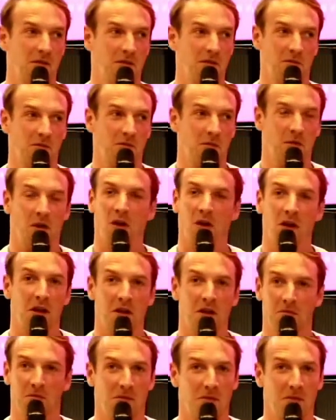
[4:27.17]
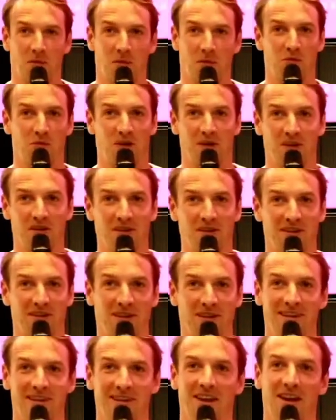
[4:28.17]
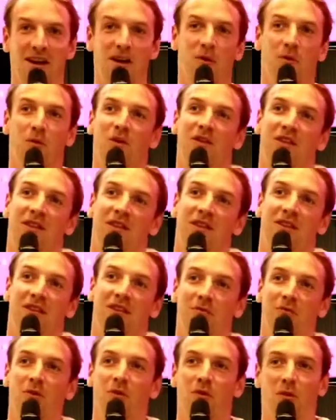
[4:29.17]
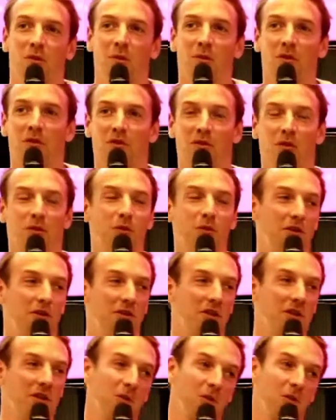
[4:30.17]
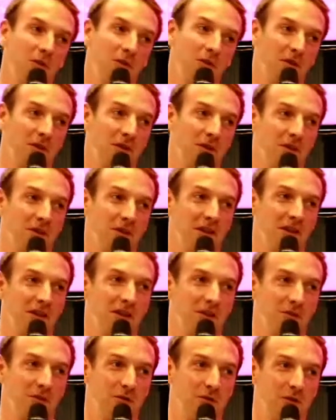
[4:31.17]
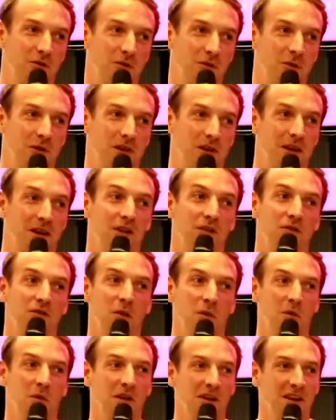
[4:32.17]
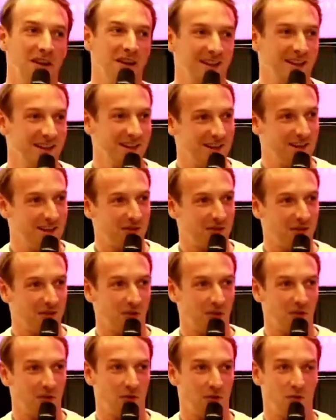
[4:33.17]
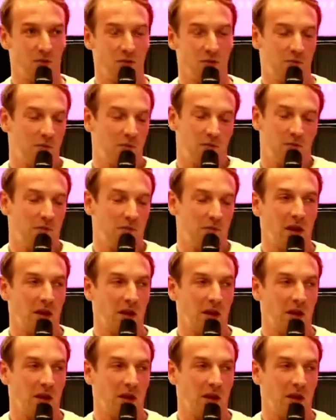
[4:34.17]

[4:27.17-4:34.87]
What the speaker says: Only about product and tech, which is, one of the coolest things when you're a founder to talk about, at least for me. So, yeah.